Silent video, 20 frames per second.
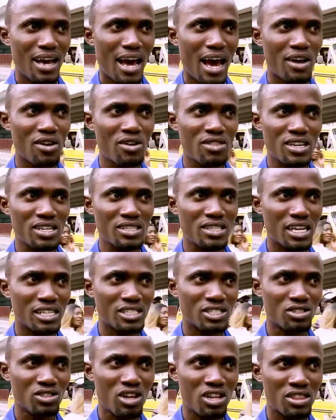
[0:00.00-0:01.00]
I don't think
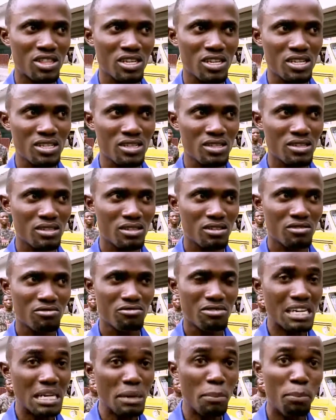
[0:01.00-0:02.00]
there's nothing
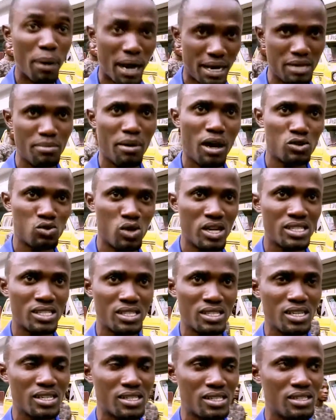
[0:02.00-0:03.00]
really bad about
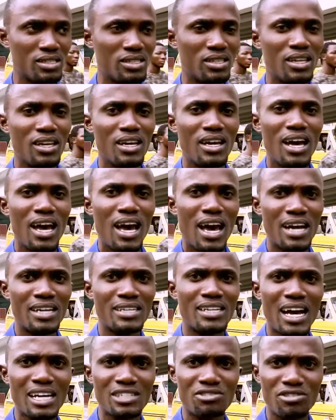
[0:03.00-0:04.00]
2018.
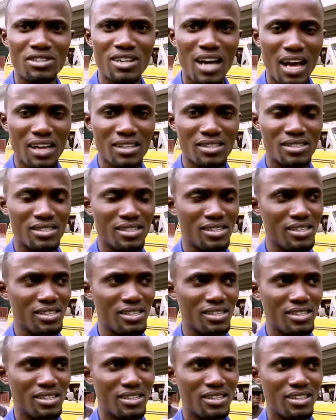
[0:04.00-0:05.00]
And as regards
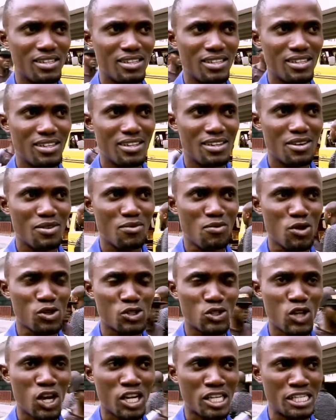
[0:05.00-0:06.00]
the
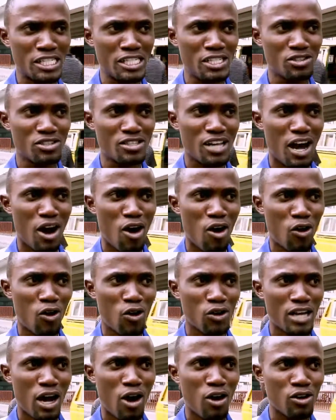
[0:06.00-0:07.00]
most shocking news that
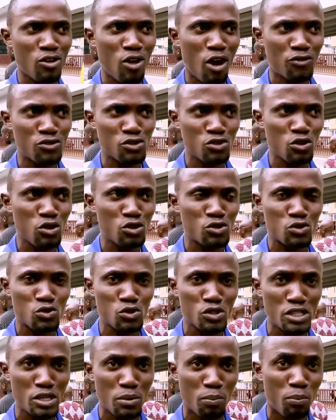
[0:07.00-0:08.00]
occurred, I would love to go
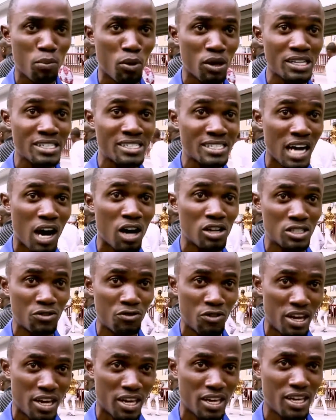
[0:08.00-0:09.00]
to the political
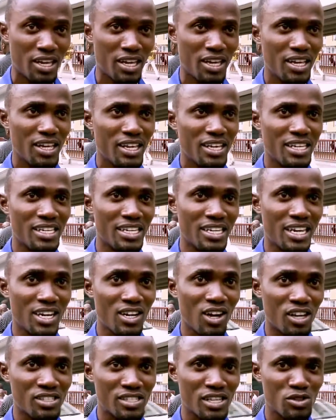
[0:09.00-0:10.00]
sphere in
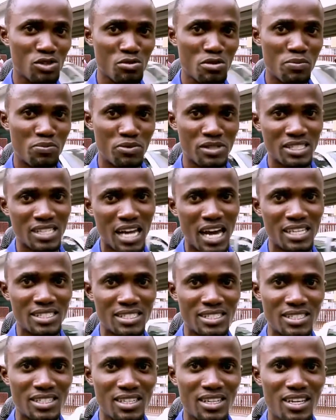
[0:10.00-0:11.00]
Lagos State, to be
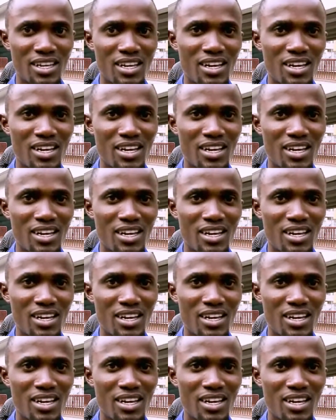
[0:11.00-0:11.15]
precise.